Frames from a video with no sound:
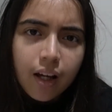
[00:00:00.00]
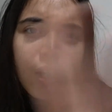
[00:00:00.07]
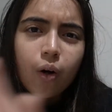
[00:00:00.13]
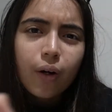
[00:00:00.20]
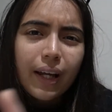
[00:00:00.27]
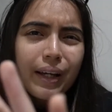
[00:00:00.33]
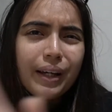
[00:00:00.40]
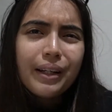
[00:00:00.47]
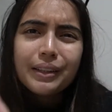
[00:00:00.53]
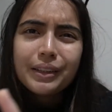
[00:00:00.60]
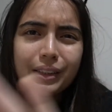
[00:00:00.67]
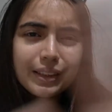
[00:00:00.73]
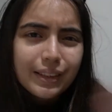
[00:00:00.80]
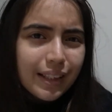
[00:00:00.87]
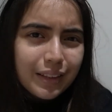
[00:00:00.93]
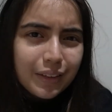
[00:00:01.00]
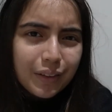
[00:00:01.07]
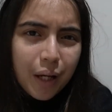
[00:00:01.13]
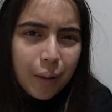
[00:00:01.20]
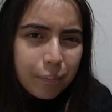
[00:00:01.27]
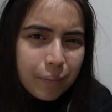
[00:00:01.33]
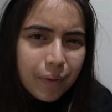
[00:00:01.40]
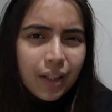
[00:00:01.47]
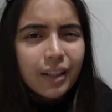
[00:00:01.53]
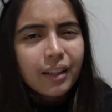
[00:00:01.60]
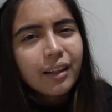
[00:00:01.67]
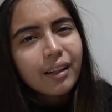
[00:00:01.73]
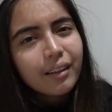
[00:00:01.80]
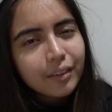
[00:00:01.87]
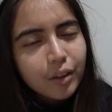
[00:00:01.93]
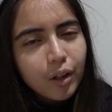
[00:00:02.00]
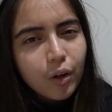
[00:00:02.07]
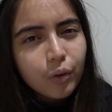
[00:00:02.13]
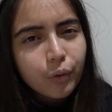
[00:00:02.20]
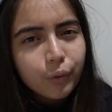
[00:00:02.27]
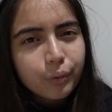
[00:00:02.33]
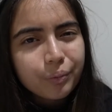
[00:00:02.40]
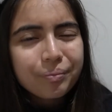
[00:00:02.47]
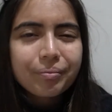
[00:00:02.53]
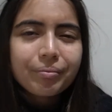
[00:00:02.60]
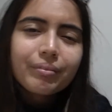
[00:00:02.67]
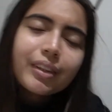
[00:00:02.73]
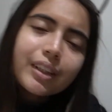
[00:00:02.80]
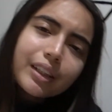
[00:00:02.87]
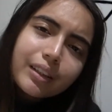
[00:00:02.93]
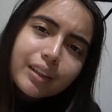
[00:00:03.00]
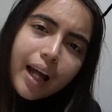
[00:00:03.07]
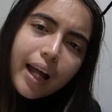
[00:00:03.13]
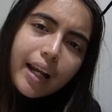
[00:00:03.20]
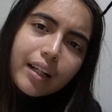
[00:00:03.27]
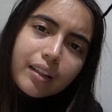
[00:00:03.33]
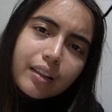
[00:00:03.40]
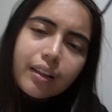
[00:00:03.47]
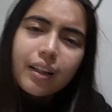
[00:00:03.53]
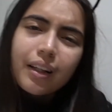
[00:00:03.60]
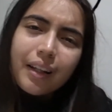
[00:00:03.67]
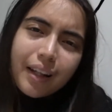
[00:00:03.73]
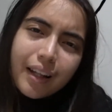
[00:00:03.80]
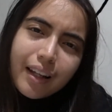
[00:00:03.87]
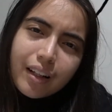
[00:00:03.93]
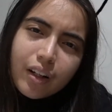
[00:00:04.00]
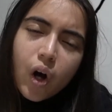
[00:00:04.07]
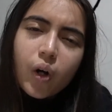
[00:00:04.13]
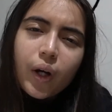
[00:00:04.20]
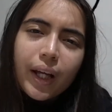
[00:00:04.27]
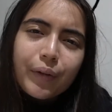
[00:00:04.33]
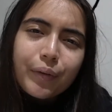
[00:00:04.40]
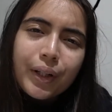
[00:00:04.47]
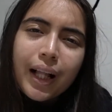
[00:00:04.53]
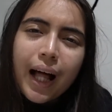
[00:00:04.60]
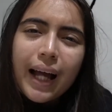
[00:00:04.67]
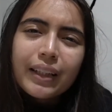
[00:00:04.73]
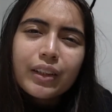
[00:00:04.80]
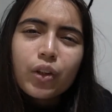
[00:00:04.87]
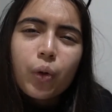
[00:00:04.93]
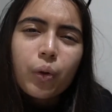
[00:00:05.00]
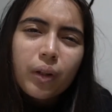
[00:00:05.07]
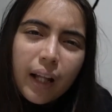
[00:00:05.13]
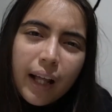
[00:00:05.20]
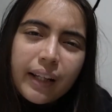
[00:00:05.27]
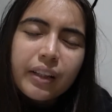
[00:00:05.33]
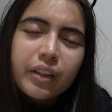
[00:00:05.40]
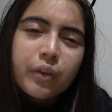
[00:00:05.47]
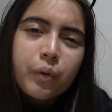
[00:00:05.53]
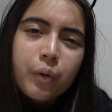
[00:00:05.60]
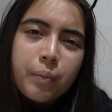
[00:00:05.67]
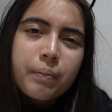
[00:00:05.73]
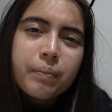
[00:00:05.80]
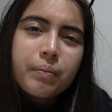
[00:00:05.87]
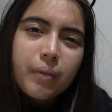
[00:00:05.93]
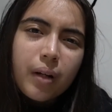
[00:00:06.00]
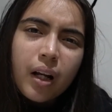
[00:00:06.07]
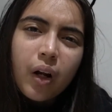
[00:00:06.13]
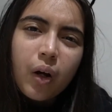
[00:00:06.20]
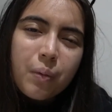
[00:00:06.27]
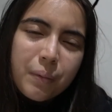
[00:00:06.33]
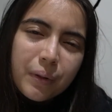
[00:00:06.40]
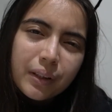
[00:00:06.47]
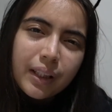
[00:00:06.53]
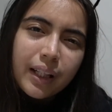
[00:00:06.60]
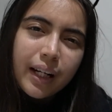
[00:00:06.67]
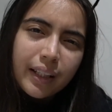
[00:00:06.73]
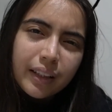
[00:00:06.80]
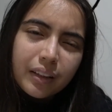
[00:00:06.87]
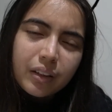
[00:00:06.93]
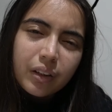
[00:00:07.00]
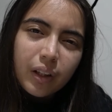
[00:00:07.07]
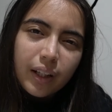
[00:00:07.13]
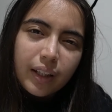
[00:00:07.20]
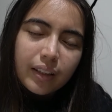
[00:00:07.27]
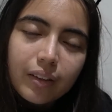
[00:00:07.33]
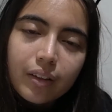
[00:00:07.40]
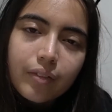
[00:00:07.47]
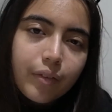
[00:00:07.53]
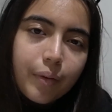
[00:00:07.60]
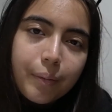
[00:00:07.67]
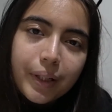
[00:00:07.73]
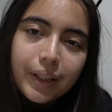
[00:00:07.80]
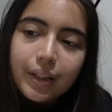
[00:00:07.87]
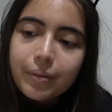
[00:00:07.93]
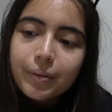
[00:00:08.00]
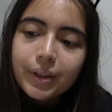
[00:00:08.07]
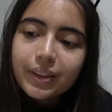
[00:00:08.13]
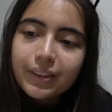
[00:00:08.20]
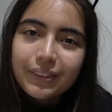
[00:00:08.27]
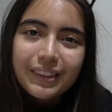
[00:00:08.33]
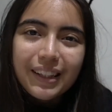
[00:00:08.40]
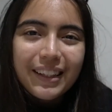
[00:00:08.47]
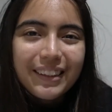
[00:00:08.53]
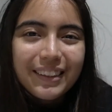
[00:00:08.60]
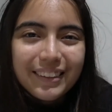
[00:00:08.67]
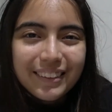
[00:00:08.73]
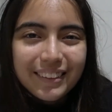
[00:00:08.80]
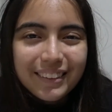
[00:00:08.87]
Okay? Just say to them, oh, is that it? Okay, well, I don't like you a lot more than I thought. Never mind, that makes no sense.